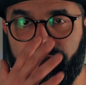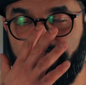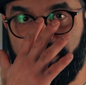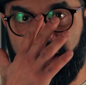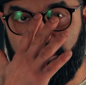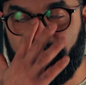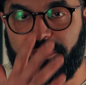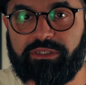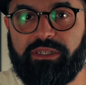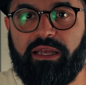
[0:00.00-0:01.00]
the
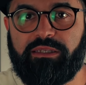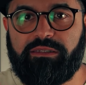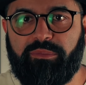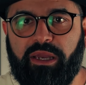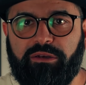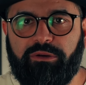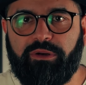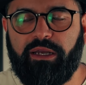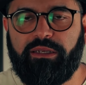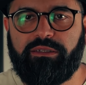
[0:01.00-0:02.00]
dampers as the
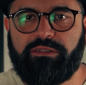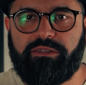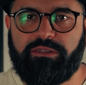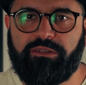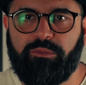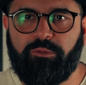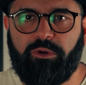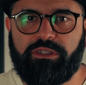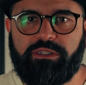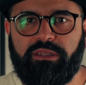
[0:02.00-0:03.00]
Magneride system
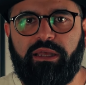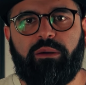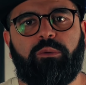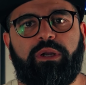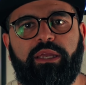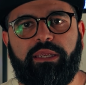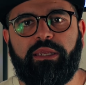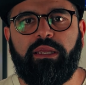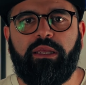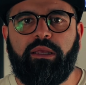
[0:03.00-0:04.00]
works in that way.